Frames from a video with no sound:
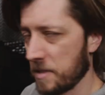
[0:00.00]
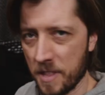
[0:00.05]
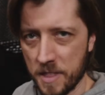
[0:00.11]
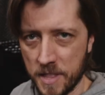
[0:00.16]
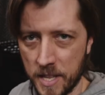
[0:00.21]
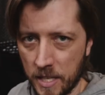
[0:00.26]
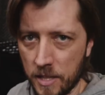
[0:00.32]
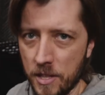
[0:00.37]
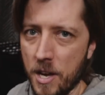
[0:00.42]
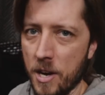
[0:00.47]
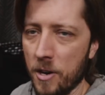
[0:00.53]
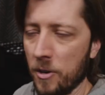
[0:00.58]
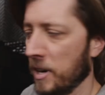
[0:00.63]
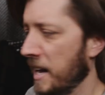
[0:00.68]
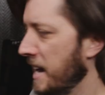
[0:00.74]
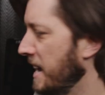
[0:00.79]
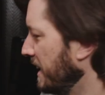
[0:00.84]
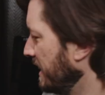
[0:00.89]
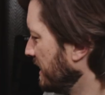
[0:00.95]
the thing though,
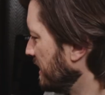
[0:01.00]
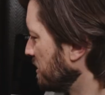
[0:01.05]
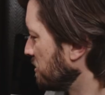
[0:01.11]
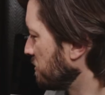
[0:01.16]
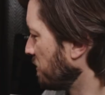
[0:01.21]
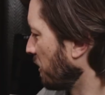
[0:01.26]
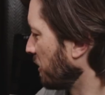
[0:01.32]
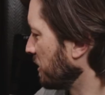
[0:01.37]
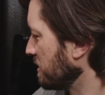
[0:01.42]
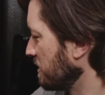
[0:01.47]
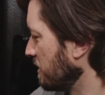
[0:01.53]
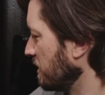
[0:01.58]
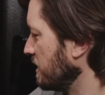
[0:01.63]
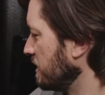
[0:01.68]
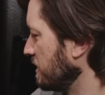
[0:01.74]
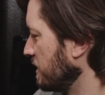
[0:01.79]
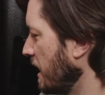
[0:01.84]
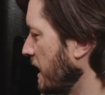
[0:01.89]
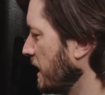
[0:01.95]
as far as the
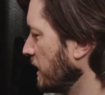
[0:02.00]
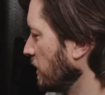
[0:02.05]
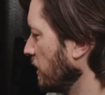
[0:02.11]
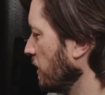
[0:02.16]
design